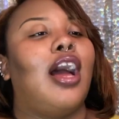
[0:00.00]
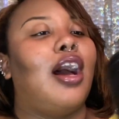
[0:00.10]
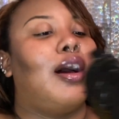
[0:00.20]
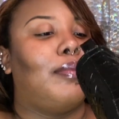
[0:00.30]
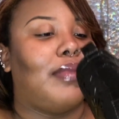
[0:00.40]

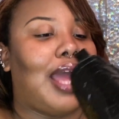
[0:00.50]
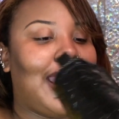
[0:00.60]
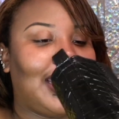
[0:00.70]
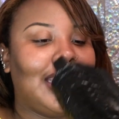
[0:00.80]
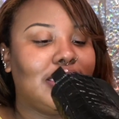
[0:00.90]
Um,
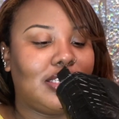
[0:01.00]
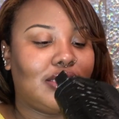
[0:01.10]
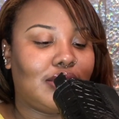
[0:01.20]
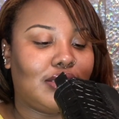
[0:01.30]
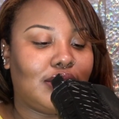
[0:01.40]
I
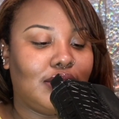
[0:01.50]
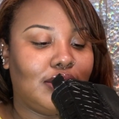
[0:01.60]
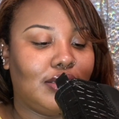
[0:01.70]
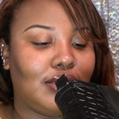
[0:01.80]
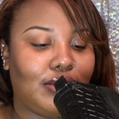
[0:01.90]
guess
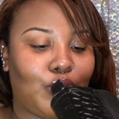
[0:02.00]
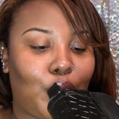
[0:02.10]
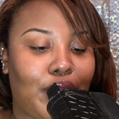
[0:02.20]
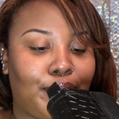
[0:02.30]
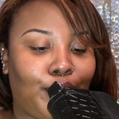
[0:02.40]

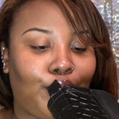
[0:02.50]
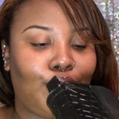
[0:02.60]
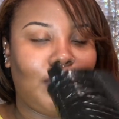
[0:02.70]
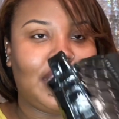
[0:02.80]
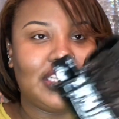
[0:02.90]
where
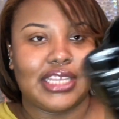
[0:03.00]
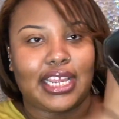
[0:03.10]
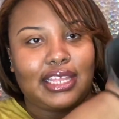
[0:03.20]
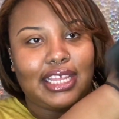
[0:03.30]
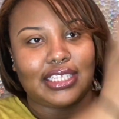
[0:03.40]
Boohoo is,
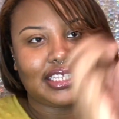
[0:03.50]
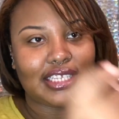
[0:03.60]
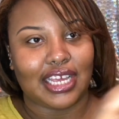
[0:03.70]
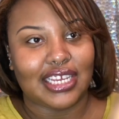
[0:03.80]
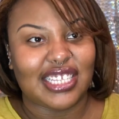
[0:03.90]
like that's a
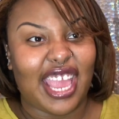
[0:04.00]
size